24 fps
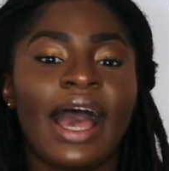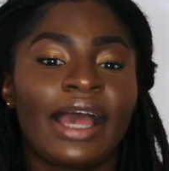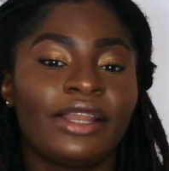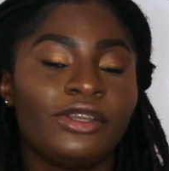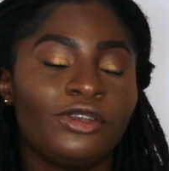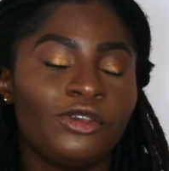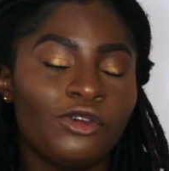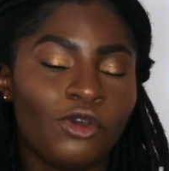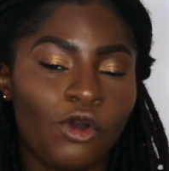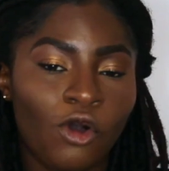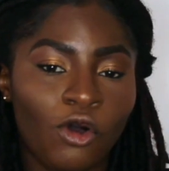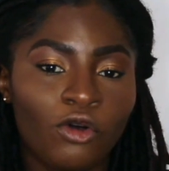
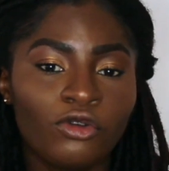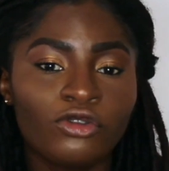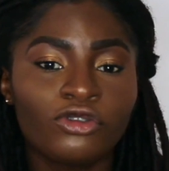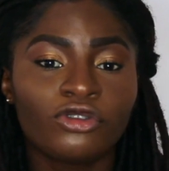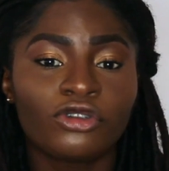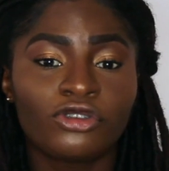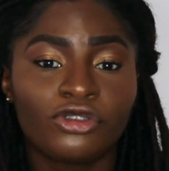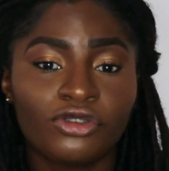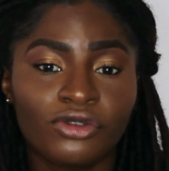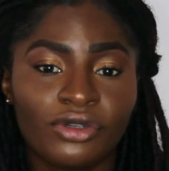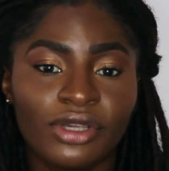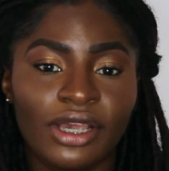And you
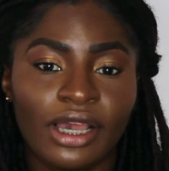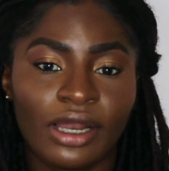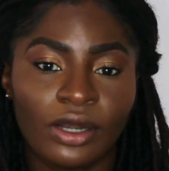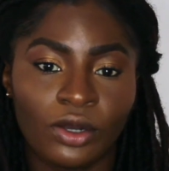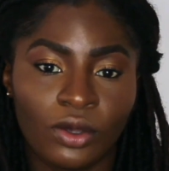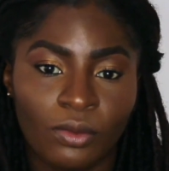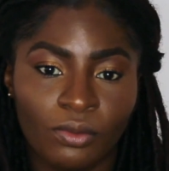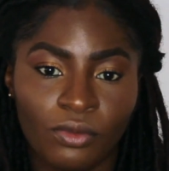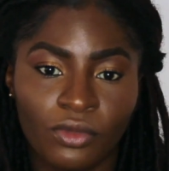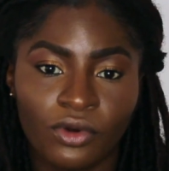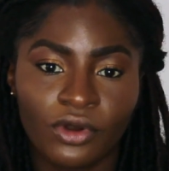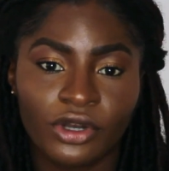also do get a
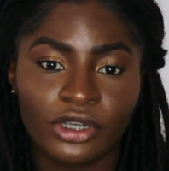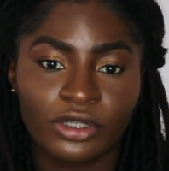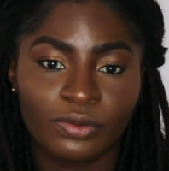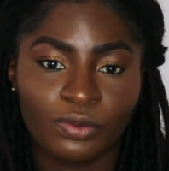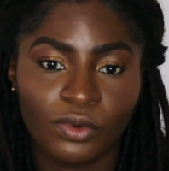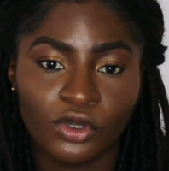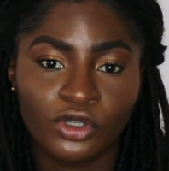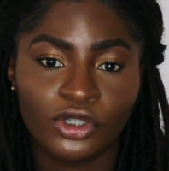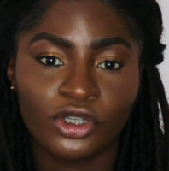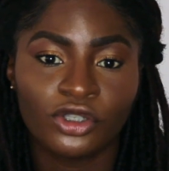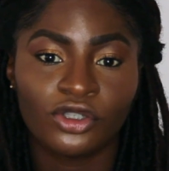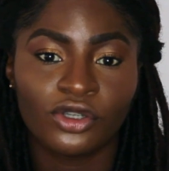lot more
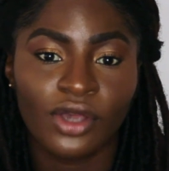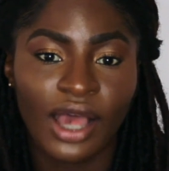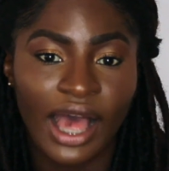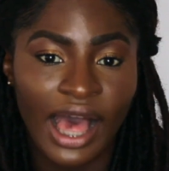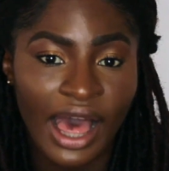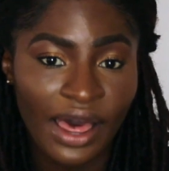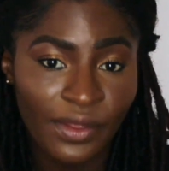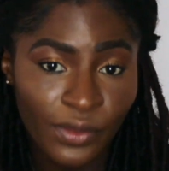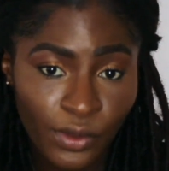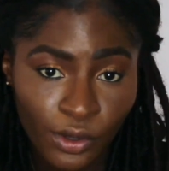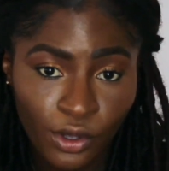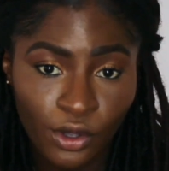exposure to
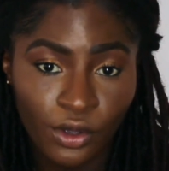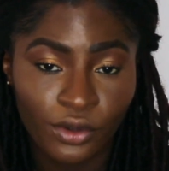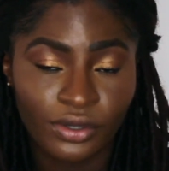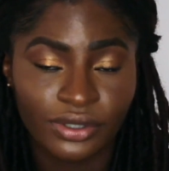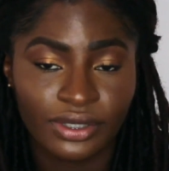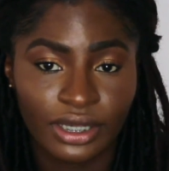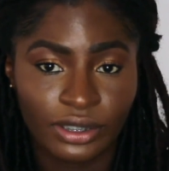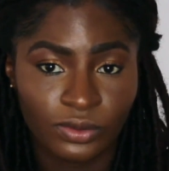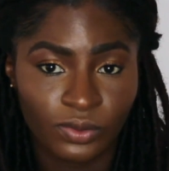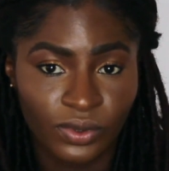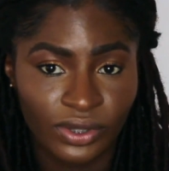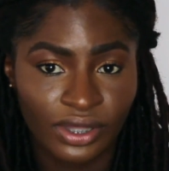other
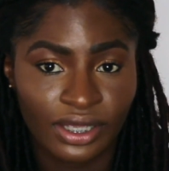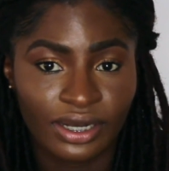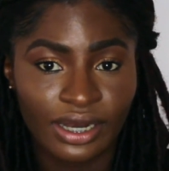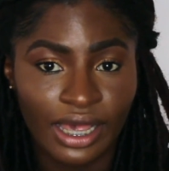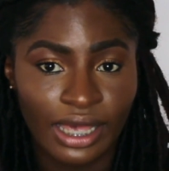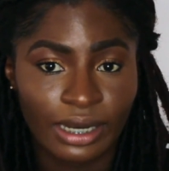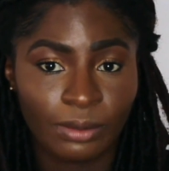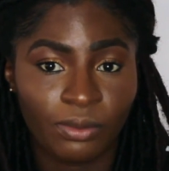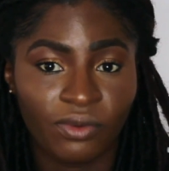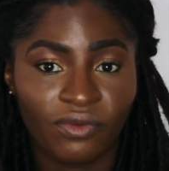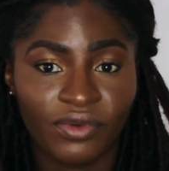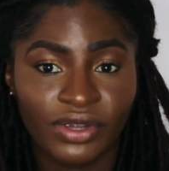Cosecs within
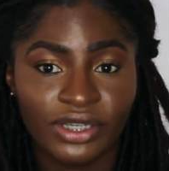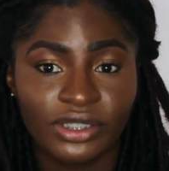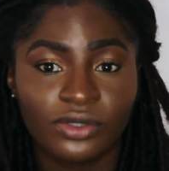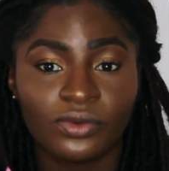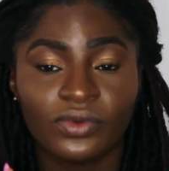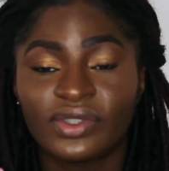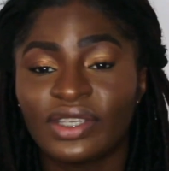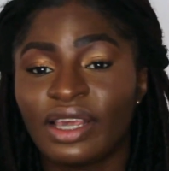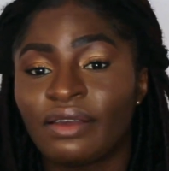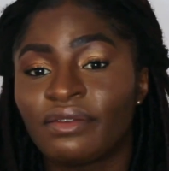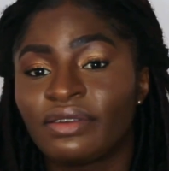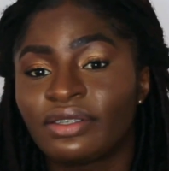other
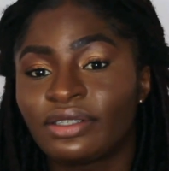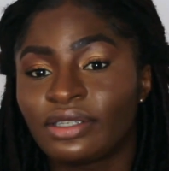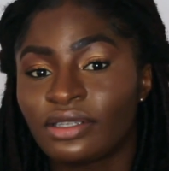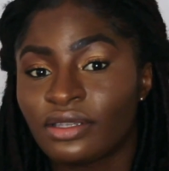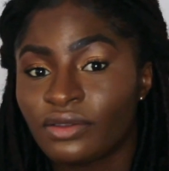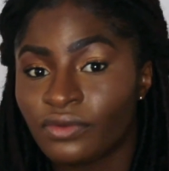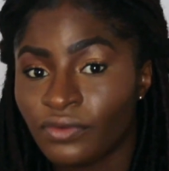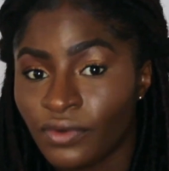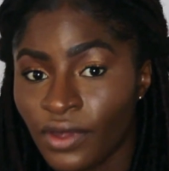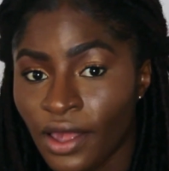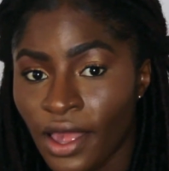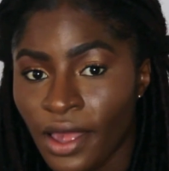professional
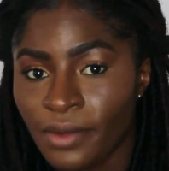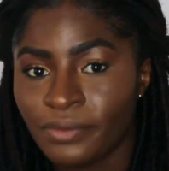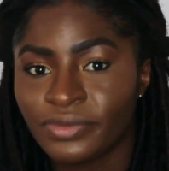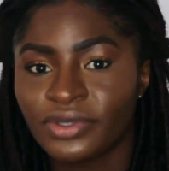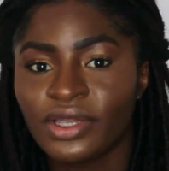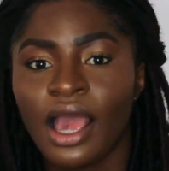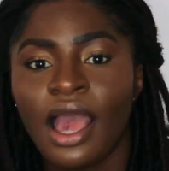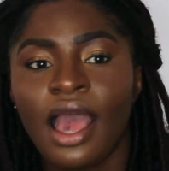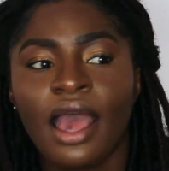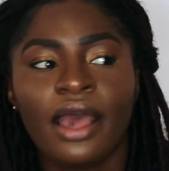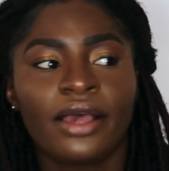services firms.